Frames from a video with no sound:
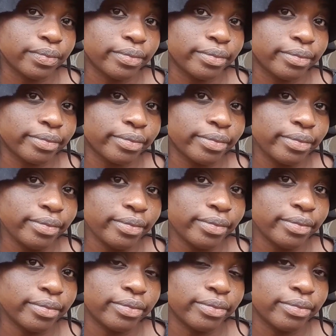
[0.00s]

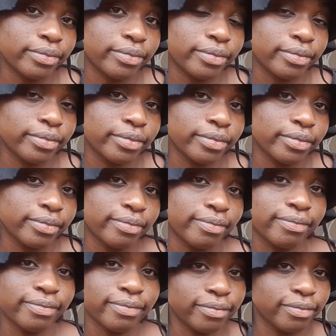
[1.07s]

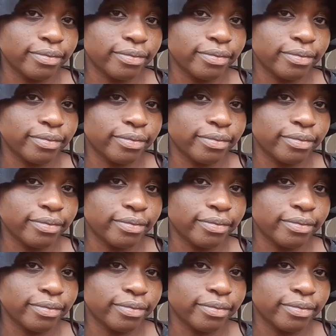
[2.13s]
[no speech]